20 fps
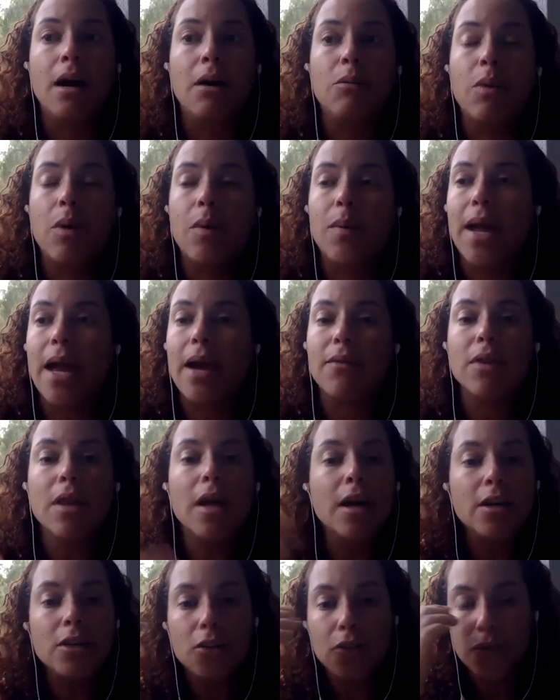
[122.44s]
where we have
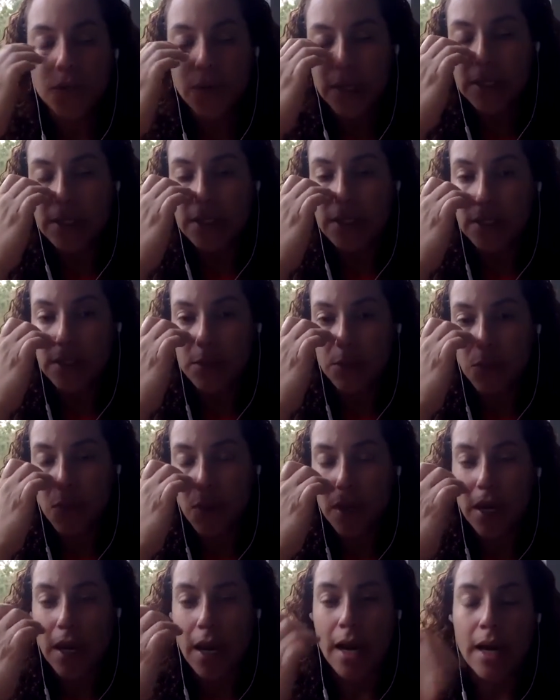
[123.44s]
lunch, recess, and
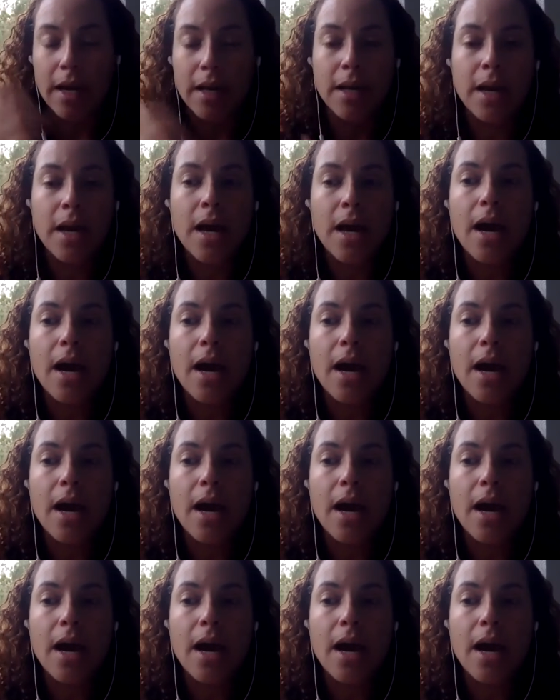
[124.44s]
whatnot.